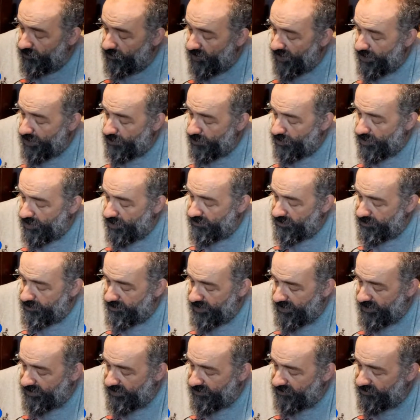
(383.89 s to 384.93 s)
And one of them
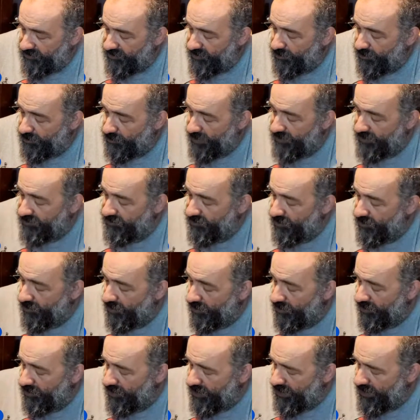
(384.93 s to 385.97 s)
is the Gray
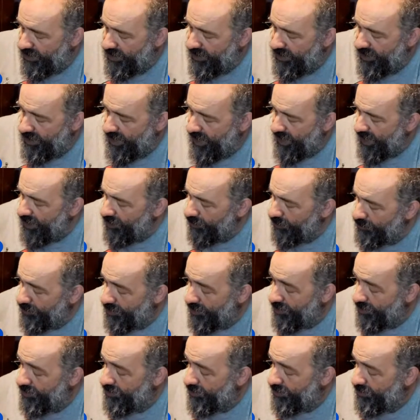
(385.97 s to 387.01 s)
Skull
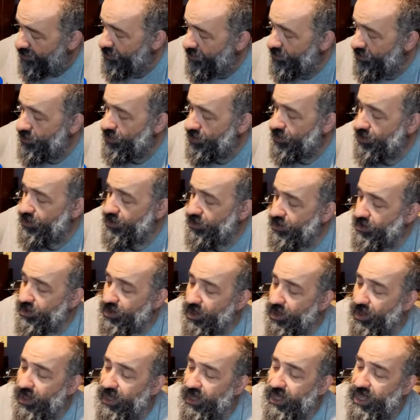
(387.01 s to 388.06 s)
Halberd,
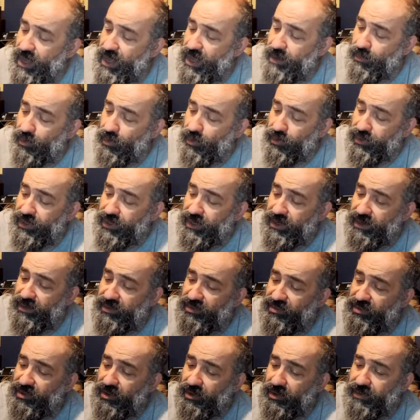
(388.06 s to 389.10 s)
again, molded in
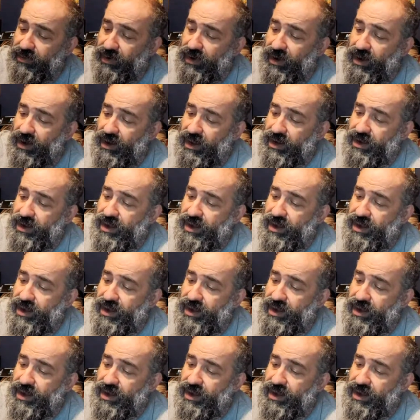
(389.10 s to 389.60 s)
silver.